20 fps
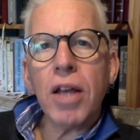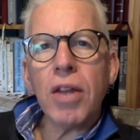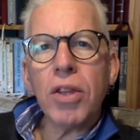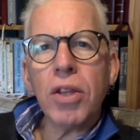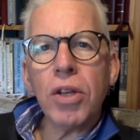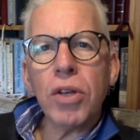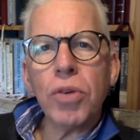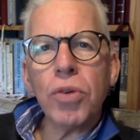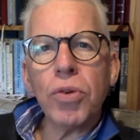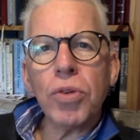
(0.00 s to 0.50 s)

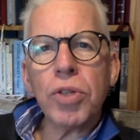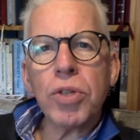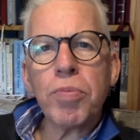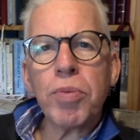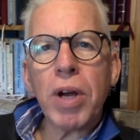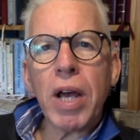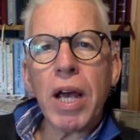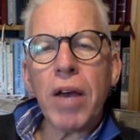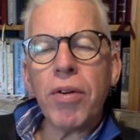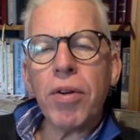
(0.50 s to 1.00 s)
the Lord's
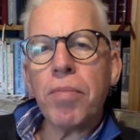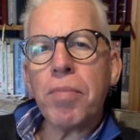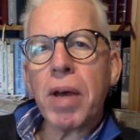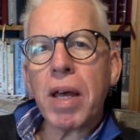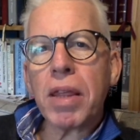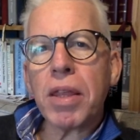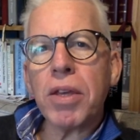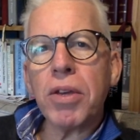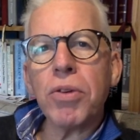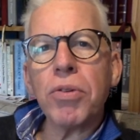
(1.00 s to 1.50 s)
Prayer in
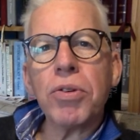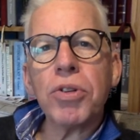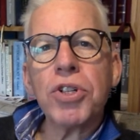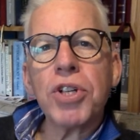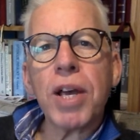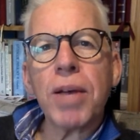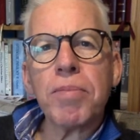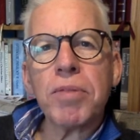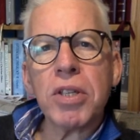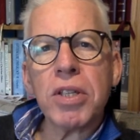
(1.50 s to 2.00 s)
Matthew
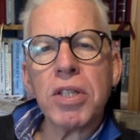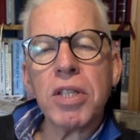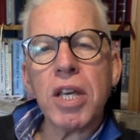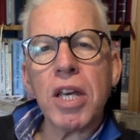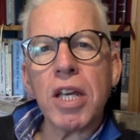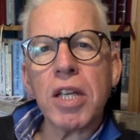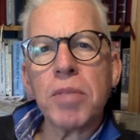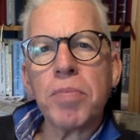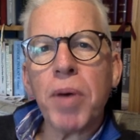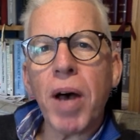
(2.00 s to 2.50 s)
chapter
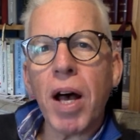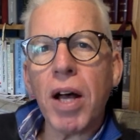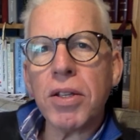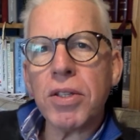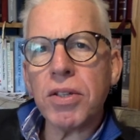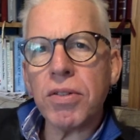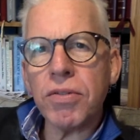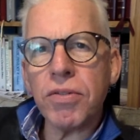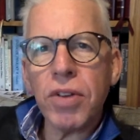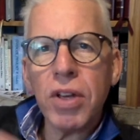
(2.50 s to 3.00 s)
6,
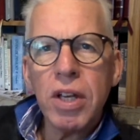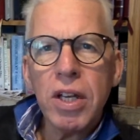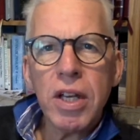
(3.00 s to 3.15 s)
part of